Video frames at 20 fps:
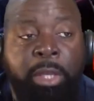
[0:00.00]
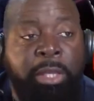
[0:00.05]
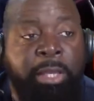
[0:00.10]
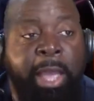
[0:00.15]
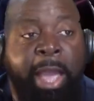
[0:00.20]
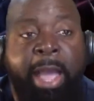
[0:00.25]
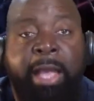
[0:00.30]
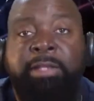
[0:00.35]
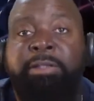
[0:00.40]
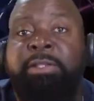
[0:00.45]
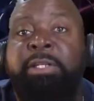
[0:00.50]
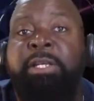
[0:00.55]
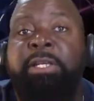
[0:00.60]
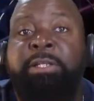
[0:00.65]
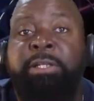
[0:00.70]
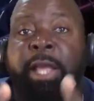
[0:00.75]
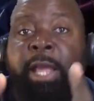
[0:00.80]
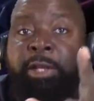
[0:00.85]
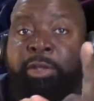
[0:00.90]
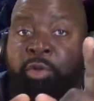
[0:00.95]
Guys,
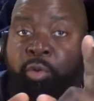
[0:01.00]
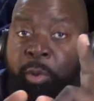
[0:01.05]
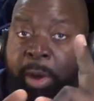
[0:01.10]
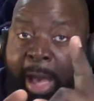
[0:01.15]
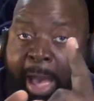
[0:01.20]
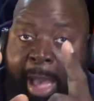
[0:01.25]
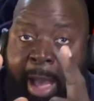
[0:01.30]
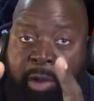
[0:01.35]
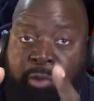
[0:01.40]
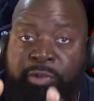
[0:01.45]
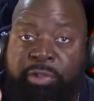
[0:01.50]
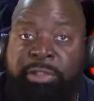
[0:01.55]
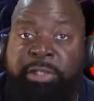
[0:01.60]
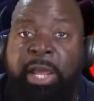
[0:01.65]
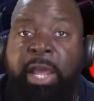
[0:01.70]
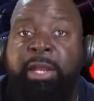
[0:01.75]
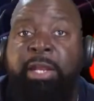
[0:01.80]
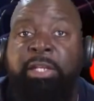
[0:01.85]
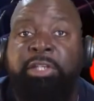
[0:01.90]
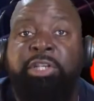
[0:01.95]
they do an
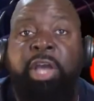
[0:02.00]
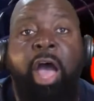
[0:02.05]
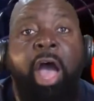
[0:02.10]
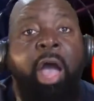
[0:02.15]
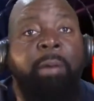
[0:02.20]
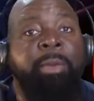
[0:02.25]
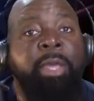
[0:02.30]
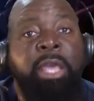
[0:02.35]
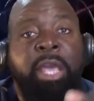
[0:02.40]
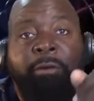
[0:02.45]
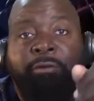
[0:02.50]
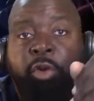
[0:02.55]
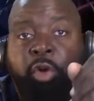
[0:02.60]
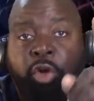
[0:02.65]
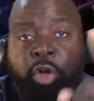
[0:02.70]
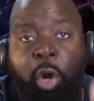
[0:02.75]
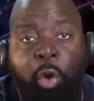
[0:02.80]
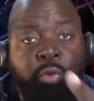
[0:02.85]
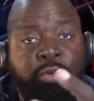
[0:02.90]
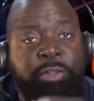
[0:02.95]
outstanding job. If you
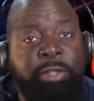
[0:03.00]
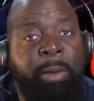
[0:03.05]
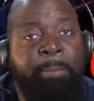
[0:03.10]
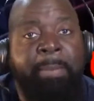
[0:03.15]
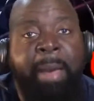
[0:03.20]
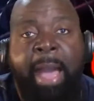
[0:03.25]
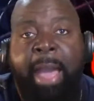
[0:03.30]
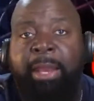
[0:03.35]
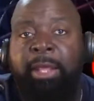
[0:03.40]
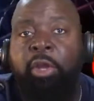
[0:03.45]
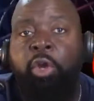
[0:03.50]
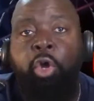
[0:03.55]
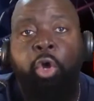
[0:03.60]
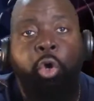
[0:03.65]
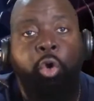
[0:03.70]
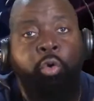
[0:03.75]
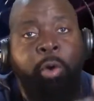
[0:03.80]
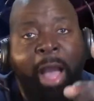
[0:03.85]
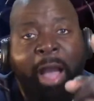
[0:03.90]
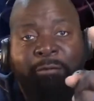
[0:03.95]
know somebody
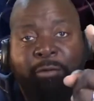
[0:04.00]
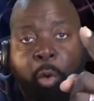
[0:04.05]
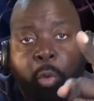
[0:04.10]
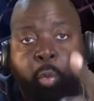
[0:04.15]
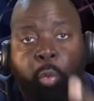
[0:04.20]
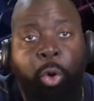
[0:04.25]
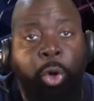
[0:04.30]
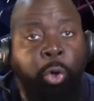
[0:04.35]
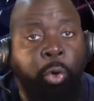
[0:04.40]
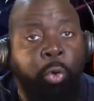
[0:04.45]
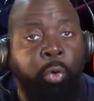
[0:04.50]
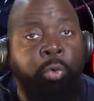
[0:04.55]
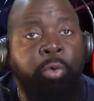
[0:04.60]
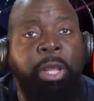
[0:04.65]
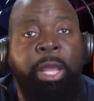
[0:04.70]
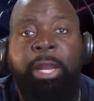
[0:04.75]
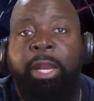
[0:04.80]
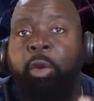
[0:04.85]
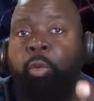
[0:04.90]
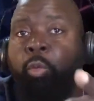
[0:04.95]
who have a
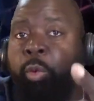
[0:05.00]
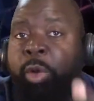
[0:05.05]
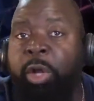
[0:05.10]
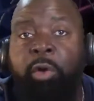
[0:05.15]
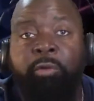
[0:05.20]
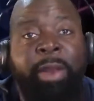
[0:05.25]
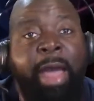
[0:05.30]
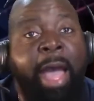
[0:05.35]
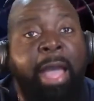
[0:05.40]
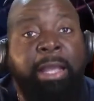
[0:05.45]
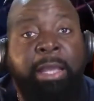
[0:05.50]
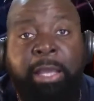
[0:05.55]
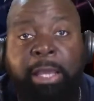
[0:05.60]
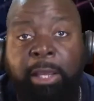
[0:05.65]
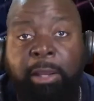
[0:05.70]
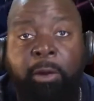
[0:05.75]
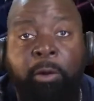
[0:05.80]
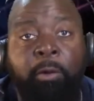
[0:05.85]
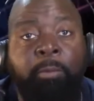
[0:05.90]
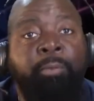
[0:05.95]
wound and it will not
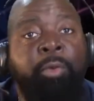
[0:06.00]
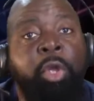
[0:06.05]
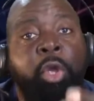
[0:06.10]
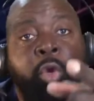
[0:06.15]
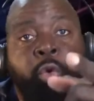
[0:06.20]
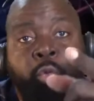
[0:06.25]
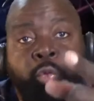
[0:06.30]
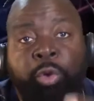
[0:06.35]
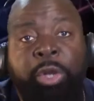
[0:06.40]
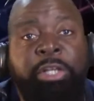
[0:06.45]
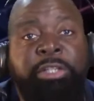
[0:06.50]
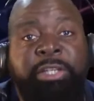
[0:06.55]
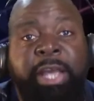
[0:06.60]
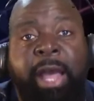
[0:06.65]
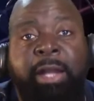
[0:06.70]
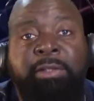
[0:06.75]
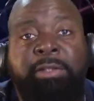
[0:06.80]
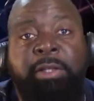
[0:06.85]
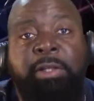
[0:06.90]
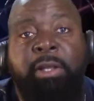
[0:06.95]
heal, reach
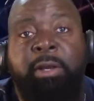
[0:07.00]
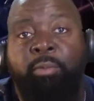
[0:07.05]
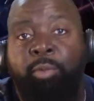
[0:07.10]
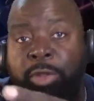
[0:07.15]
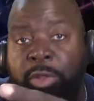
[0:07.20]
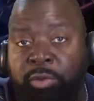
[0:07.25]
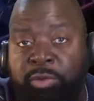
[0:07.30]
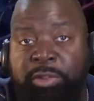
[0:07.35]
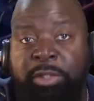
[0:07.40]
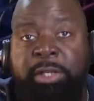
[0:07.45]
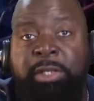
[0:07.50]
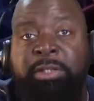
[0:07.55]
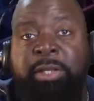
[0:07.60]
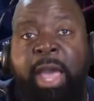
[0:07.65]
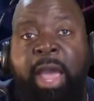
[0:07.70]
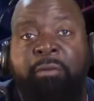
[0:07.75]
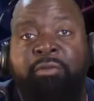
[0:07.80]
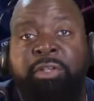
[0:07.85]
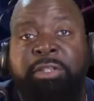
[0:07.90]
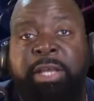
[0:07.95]
out to them. When you see this
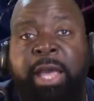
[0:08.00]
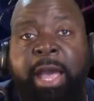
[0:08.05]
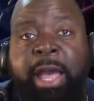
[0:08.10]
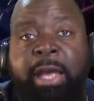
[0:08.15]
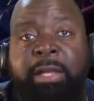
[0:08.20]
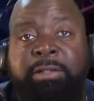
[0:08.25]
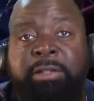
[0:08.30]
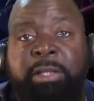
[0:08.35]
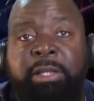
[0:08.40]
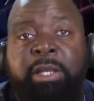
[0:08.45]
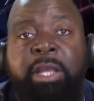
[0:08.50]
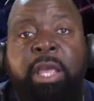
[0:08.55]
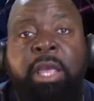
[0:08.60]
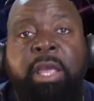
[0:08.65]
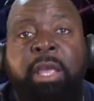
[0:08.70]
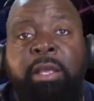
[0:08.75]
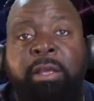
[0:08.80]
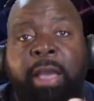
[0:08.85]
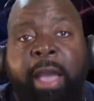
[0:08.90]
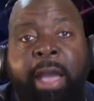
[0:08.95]
advertising,
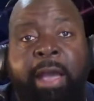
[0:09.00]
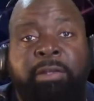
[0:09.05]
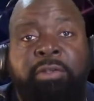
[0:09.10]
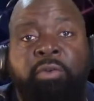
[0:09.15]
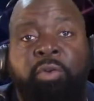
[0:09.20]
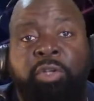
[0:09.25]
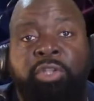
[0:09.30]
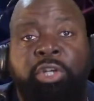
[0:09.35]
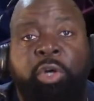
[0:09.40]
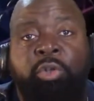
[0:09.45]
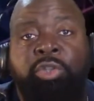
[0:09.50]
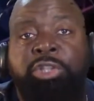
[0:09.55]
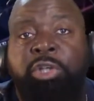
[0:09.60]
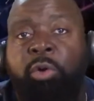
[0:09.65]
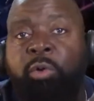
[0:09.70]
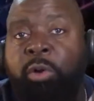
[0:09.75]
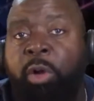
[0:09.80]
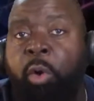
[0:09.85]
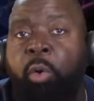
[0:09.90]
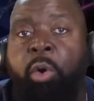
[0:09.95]
guys, on the Joe
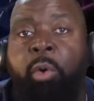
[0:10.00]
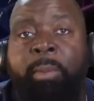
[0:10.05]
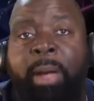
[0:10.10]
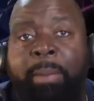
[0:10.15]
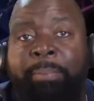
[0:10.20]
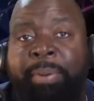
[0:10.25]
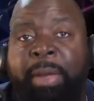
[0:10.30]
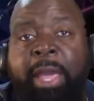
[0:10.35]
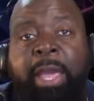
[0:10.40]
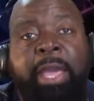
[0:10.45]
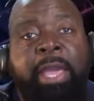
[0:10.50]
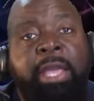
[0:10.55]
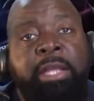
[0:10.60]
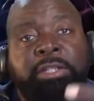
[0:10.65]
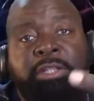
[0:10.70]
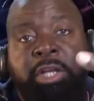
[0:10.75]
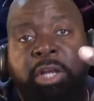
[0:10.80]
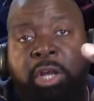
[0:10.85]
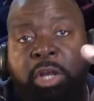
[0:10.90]
Show, go on my page.